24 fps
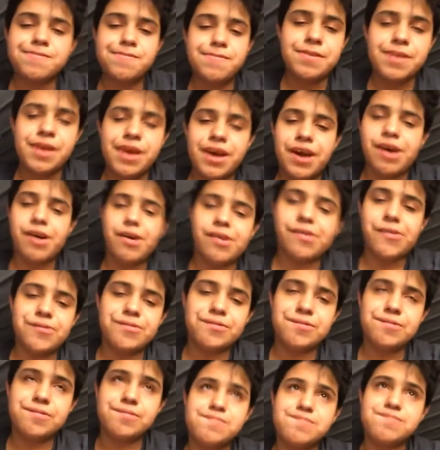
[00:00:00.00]
Now,
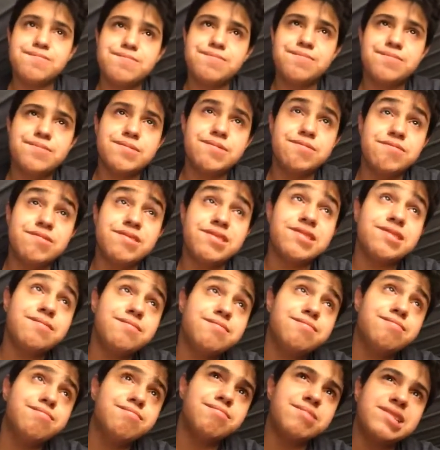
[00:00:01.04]
I
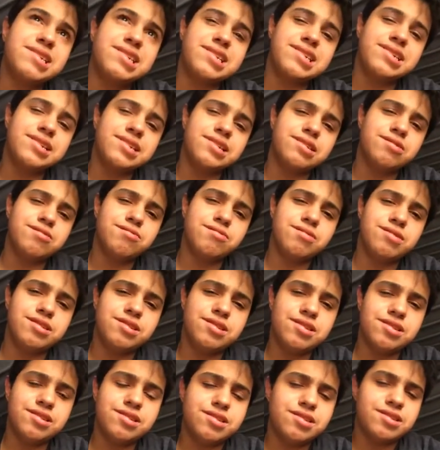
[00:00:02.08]
wasn't planning on doing
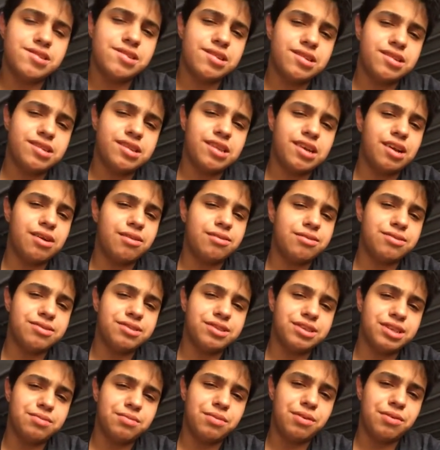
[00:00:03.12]
this. I thought I
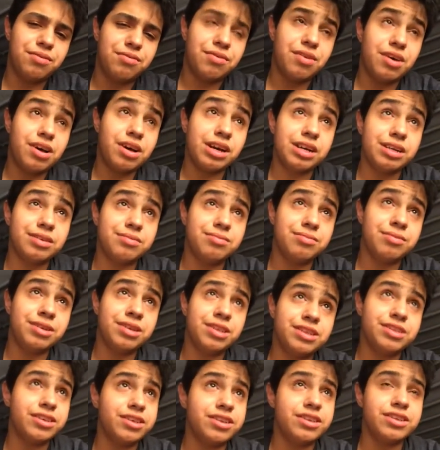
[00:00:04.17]
was gonna be fine, but
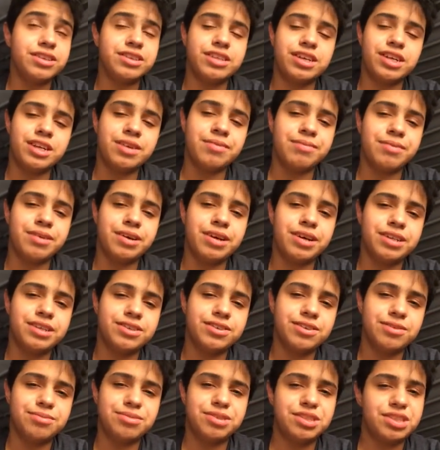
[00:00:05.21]
it turns out I'm not.
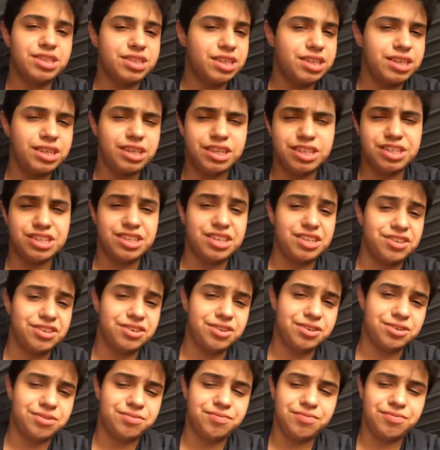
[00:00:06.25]
So I'm just gonna let y'all
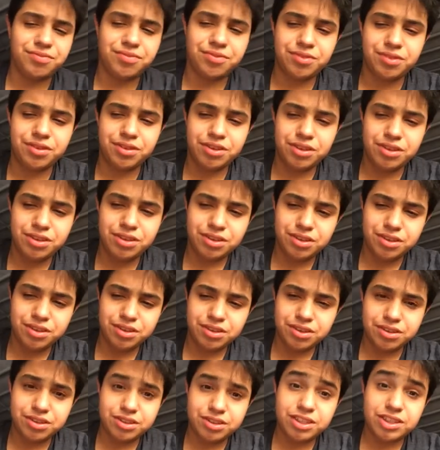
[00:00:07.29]
know.
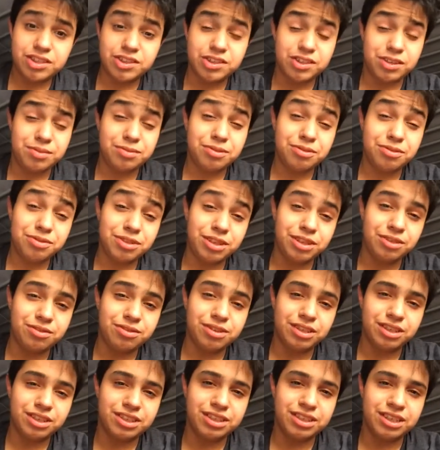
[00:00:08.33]
So I've been feeling
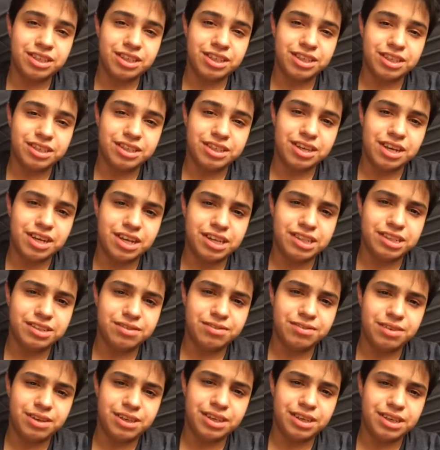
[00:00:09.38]
really sick as
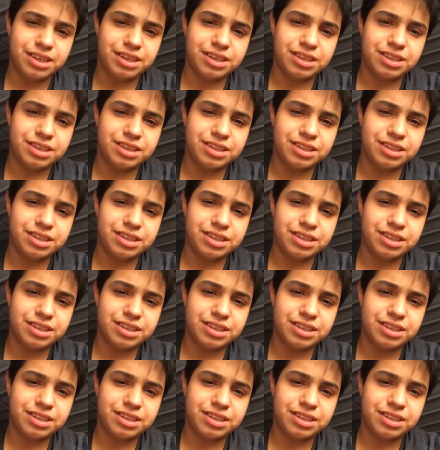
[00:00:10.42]
of late.